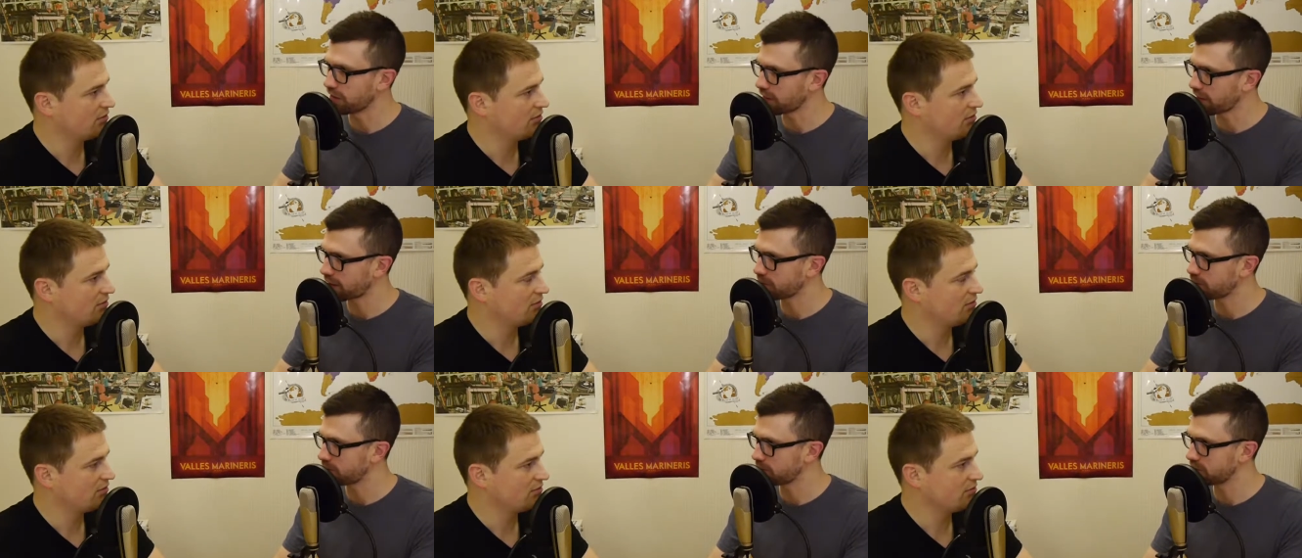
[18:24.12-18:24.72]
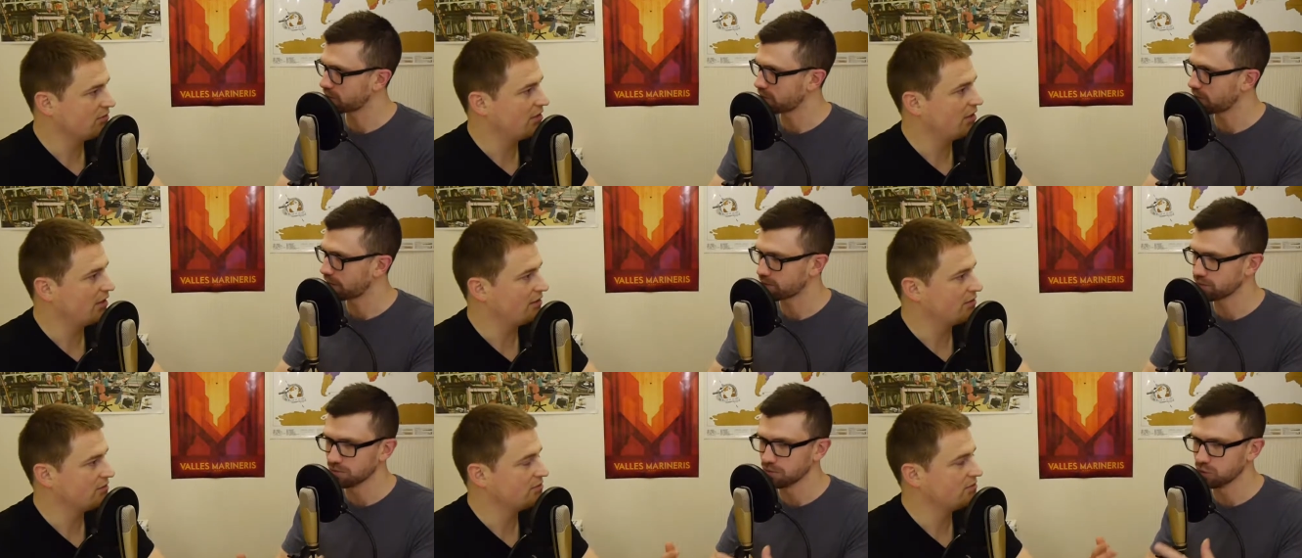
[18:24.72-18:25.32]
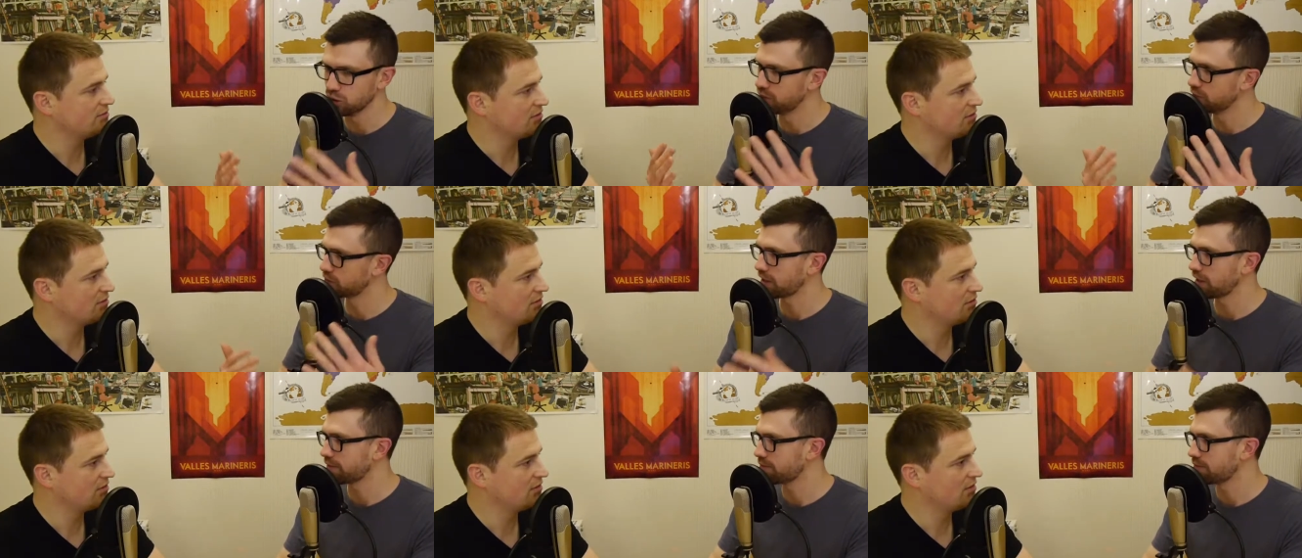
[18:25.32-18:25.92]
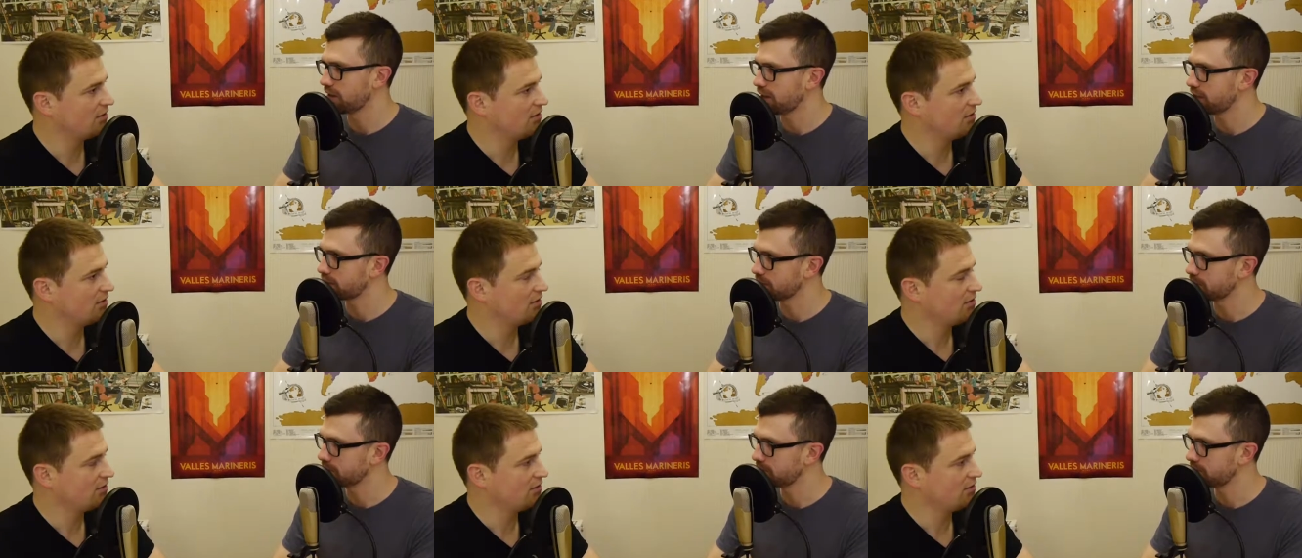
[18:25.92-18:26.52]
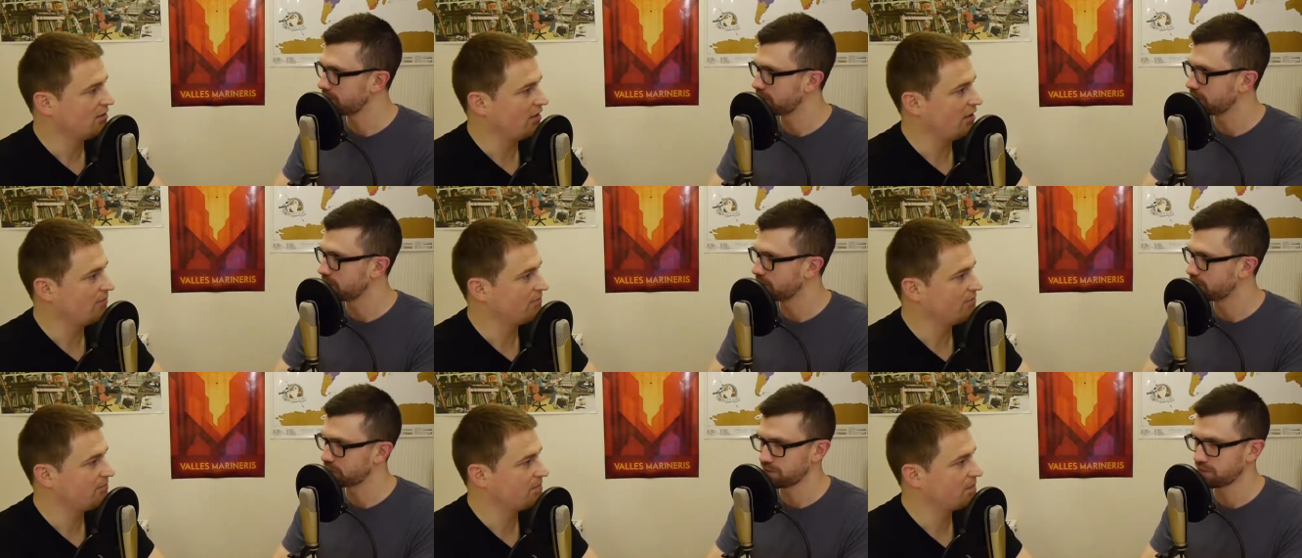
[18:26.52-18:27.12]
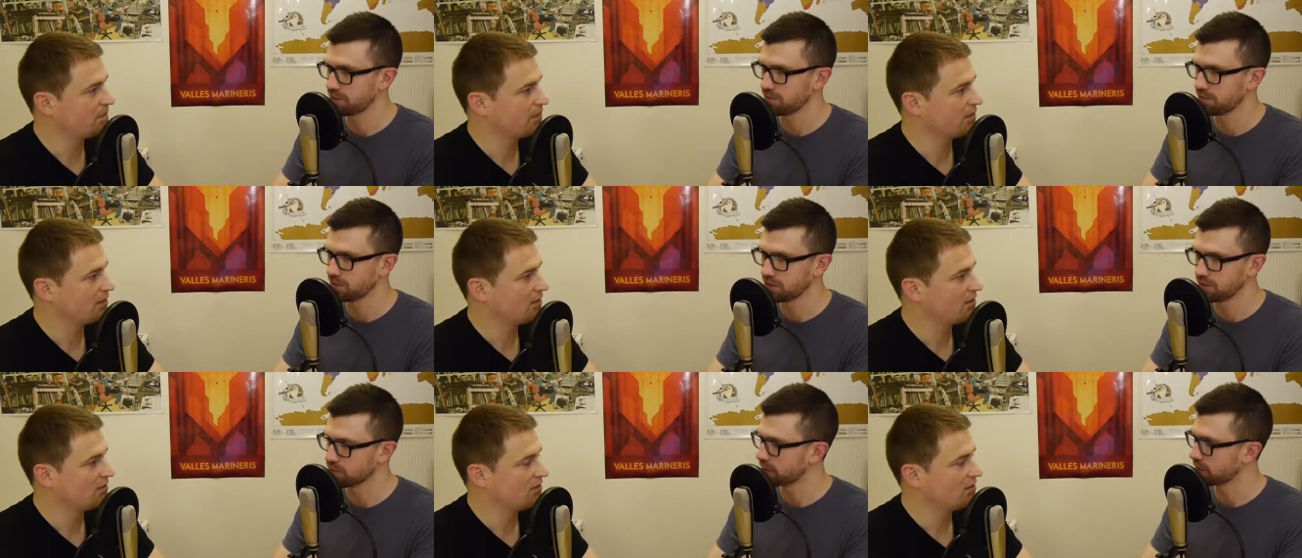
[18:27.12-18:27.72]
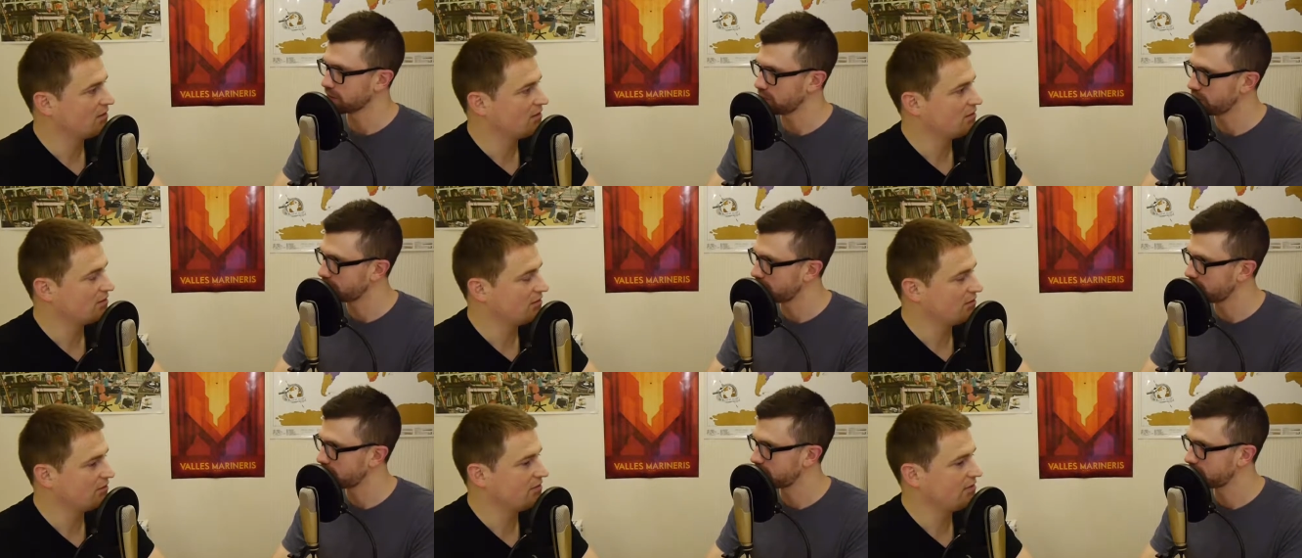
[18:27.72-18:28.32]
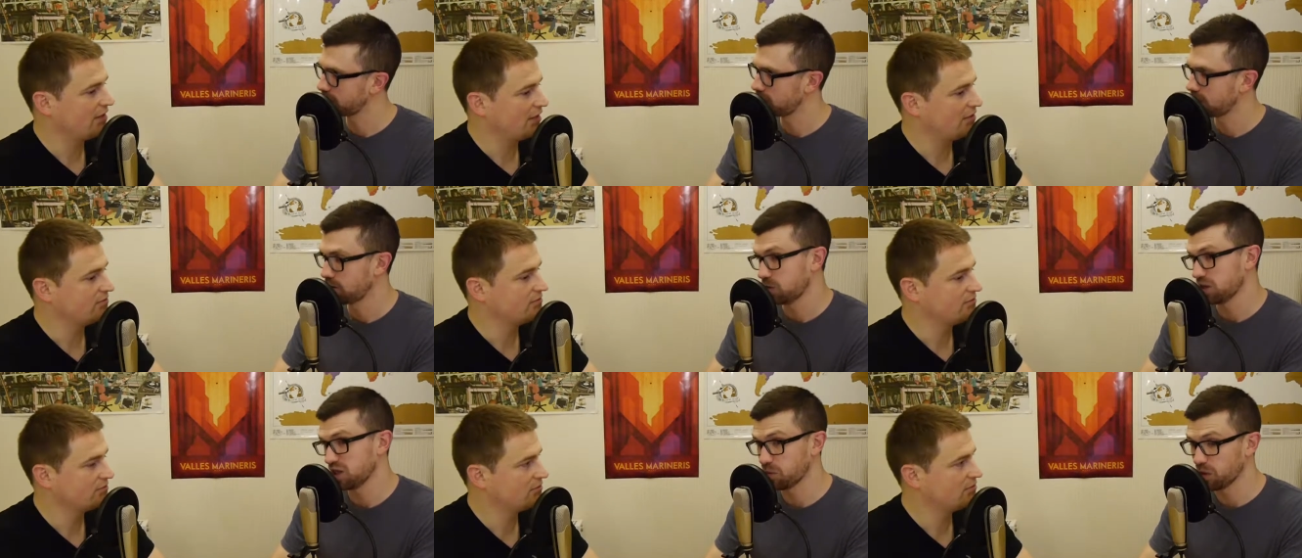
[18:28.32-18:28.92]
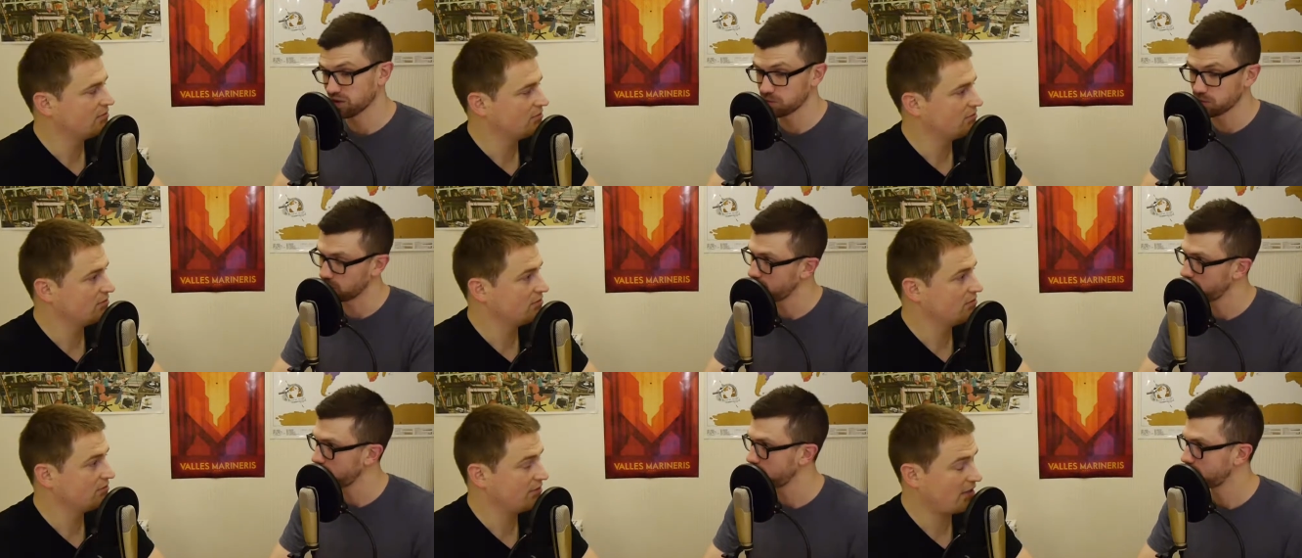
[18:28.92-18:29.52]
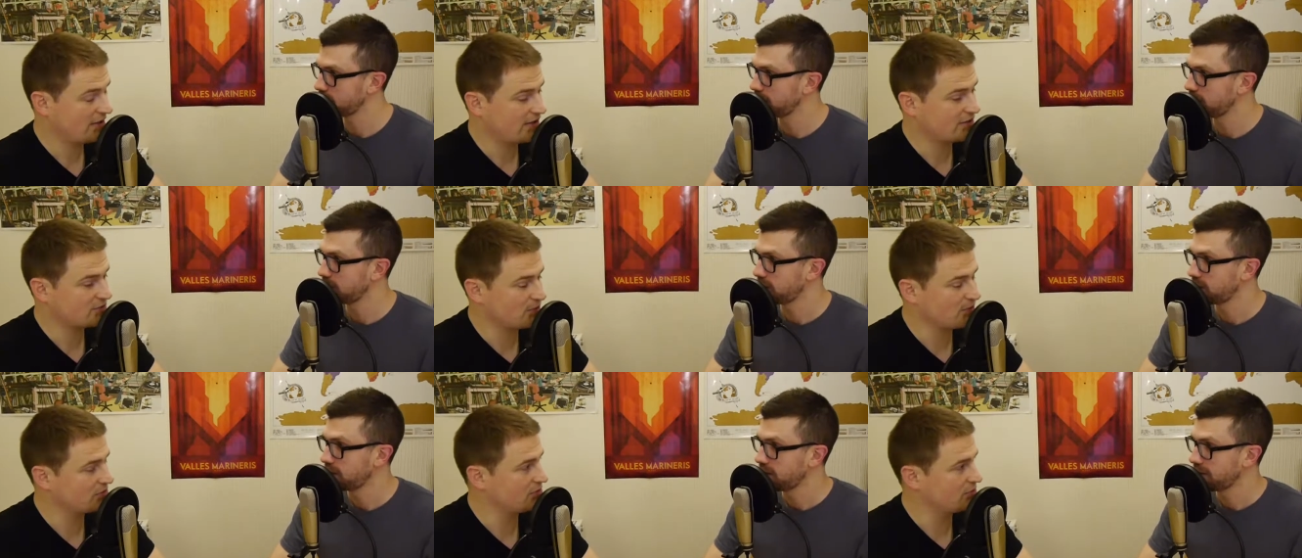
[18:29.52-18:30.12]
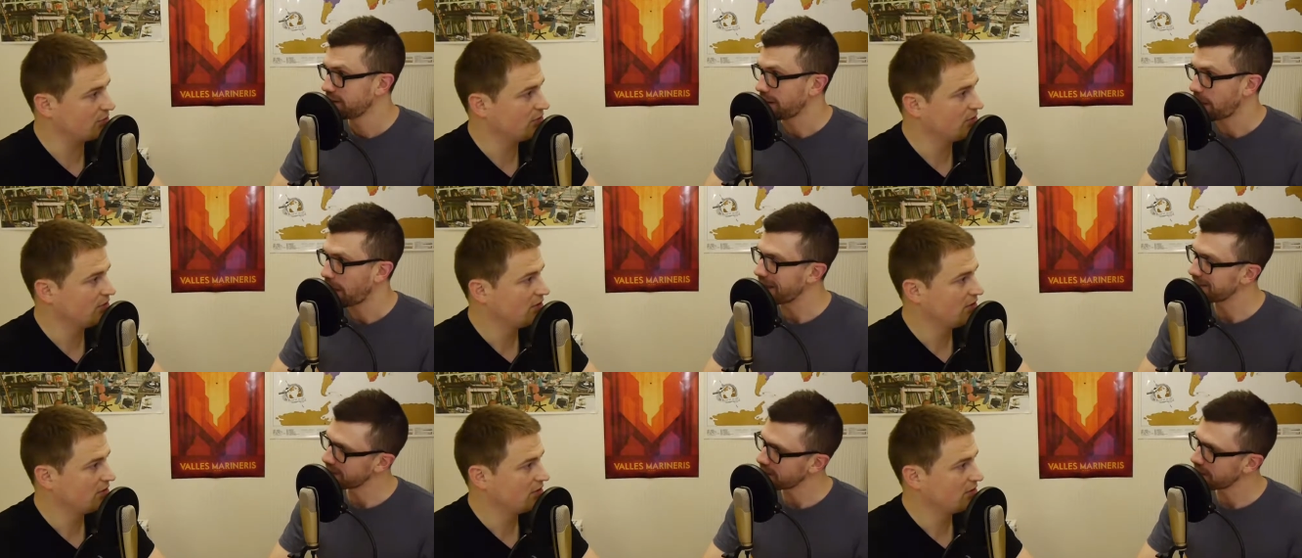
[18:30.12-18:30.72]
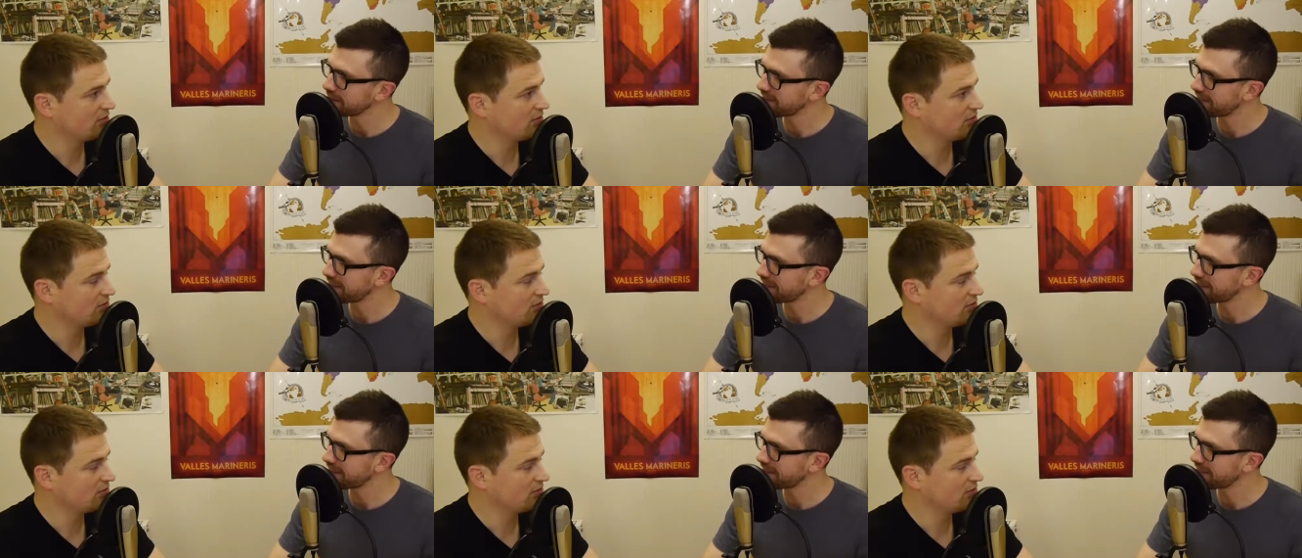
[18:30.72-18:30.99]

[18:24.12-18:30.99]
Speaker 1: and like a, just yeah. like remove yourself really from yeah. from from the real universe yeah which is possible
Speaker 2: yeah that's possible
Speaker 1: is it is